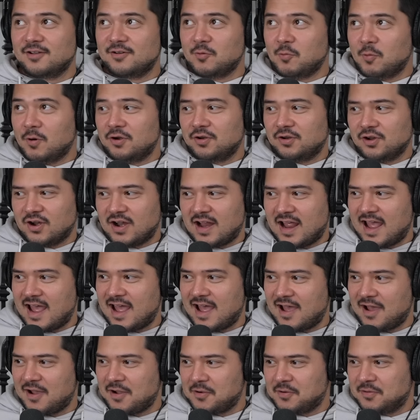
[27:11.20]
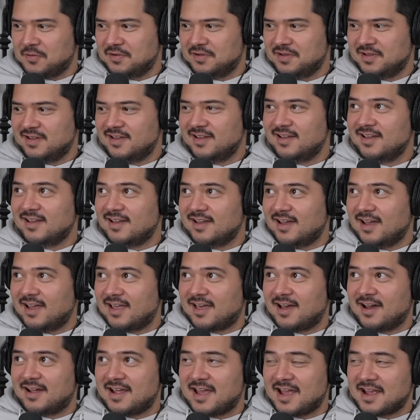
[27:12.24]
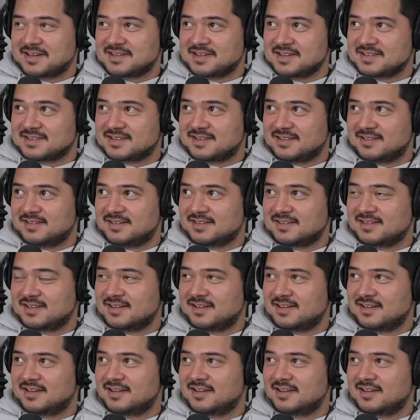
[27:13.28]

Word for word: gonna wonder how I got access to these.